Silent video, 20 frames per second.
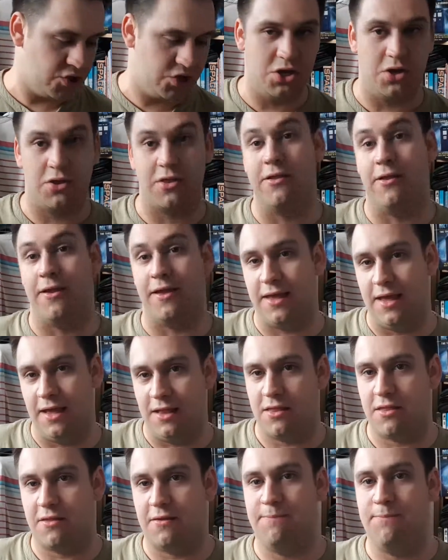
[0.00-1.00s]
just like
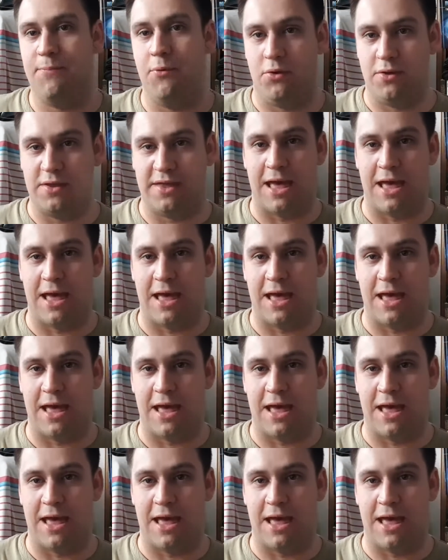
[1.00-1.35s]
its book